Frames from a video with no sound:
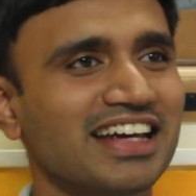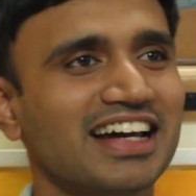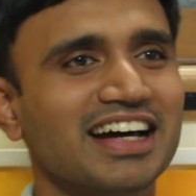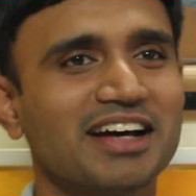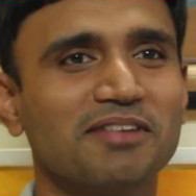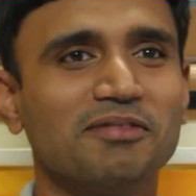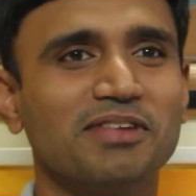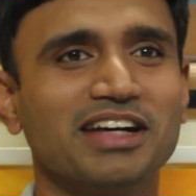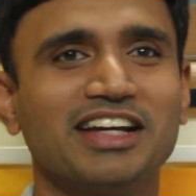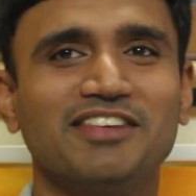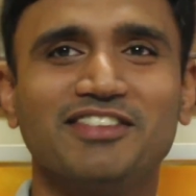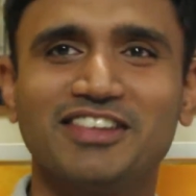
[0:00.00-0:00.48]

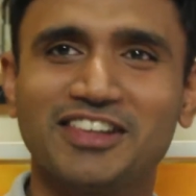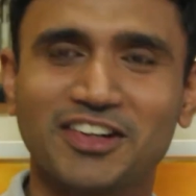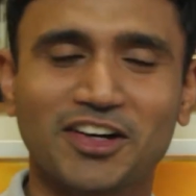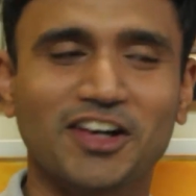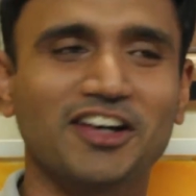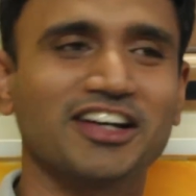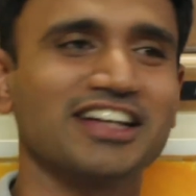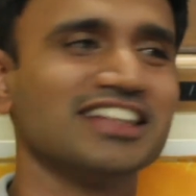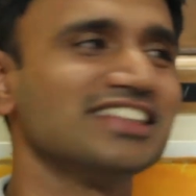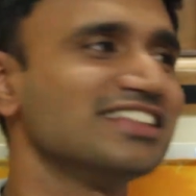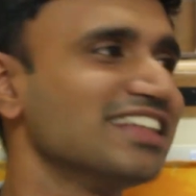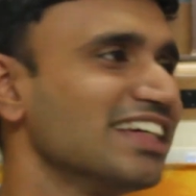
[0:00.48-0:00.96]
yeah, but even
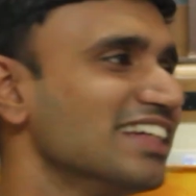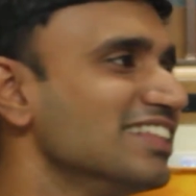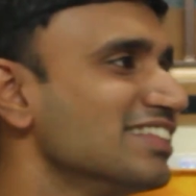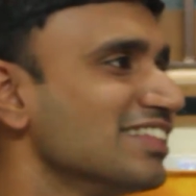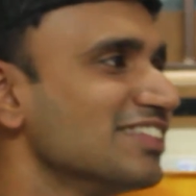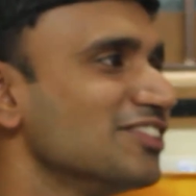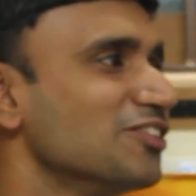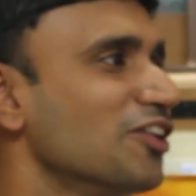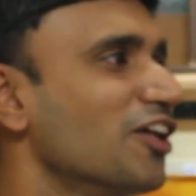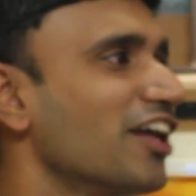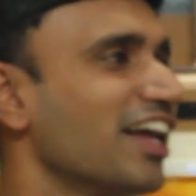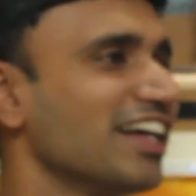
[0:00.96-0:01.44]
rocket
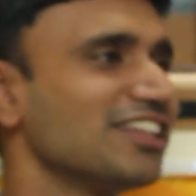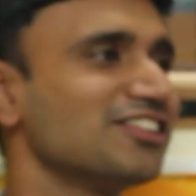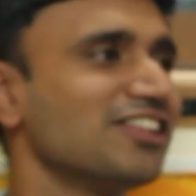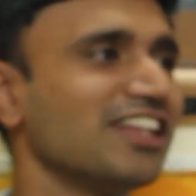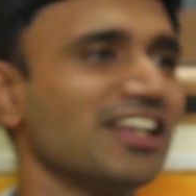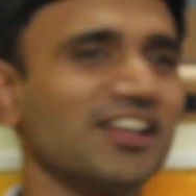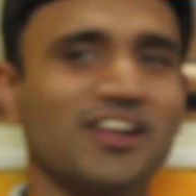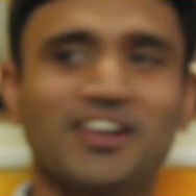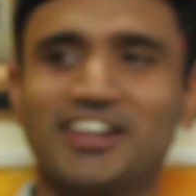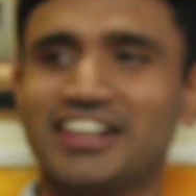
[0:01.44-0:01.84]
science is not actually